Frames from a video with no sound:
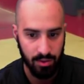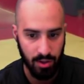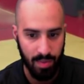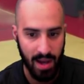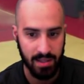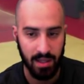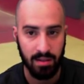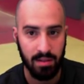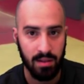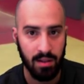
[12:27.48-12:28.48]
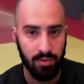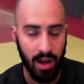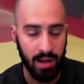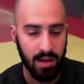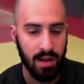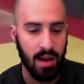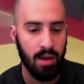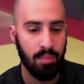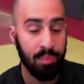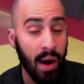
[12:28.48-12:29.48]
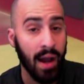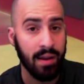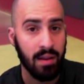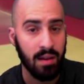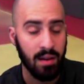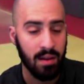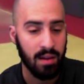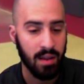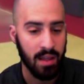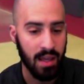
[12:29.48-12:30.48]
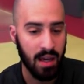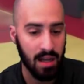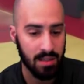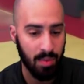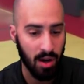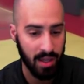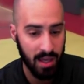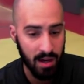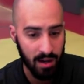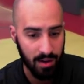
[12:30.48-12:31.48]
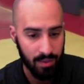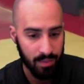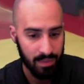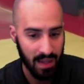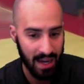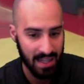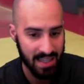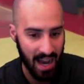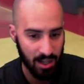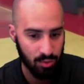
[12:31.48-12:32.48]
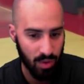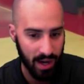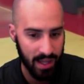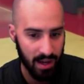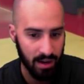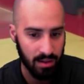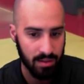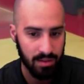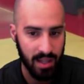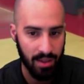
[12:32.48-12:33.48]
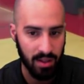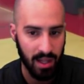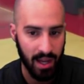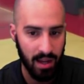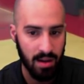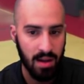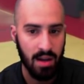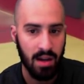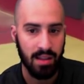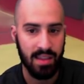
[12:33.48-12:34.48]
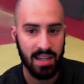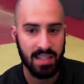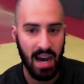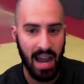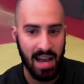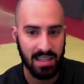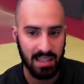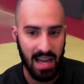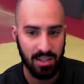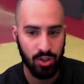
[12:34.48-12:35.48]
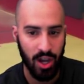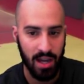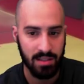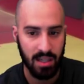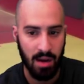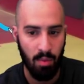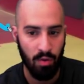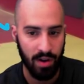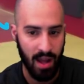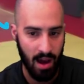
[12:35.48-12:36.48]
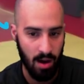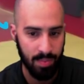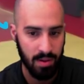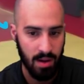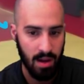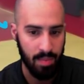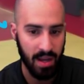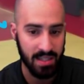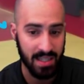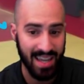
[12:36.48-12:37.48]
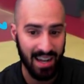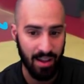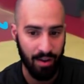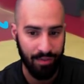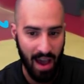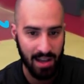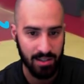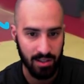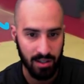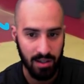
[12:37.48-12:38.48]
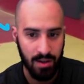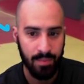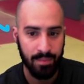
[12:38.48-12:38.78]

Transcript: to the basket, right? But he cuts the ball here and he attacks right here down the lane. This guy has less chance to come over and help because he's getting there faster.